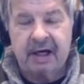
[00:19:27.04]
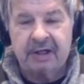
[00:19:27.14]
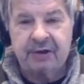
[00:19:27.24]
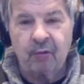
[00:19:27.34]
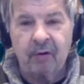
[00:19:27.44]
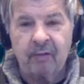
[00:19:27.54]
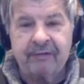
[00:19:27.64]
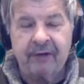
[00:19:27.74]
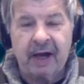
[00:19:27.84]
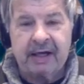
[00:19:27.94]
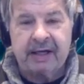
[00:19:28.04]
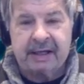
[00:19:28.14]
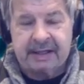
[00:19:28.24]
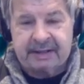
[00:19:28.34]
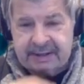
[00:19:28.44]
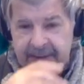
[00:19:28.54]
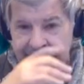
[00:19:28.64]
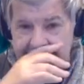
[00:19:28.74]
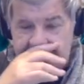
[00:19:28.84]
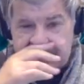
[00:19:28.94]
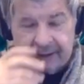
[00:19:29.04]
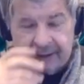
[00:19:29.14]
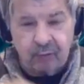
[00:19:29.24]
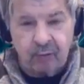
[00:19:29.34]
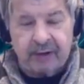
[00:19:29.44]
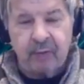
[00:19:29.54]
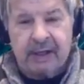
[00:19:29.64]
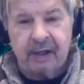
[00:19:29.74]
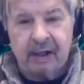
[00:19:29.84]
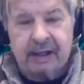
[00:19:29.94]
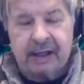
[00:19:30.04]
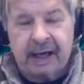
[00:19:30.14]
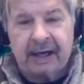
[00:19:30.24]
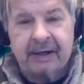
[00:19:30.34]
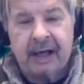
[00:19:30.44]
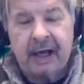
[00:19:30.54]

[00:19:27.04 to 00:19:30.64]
So what we find is that when we look at